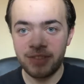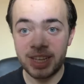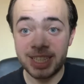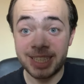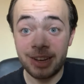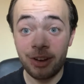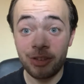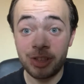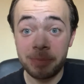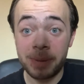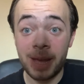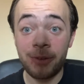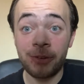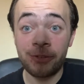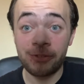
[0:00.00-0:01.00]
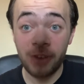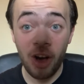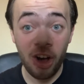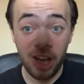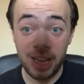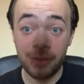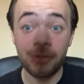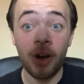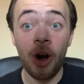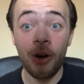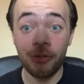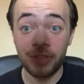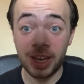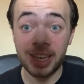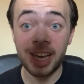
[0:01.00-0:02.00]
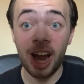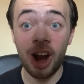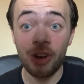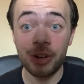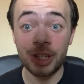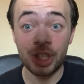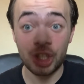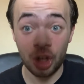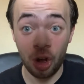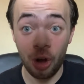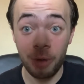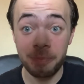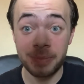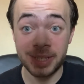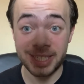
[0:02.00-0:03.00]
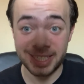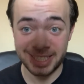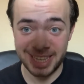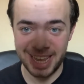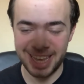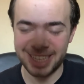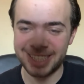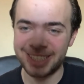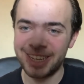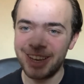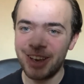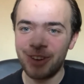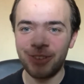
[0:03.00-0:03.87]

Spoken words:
They still have to play 5 of the current top 6,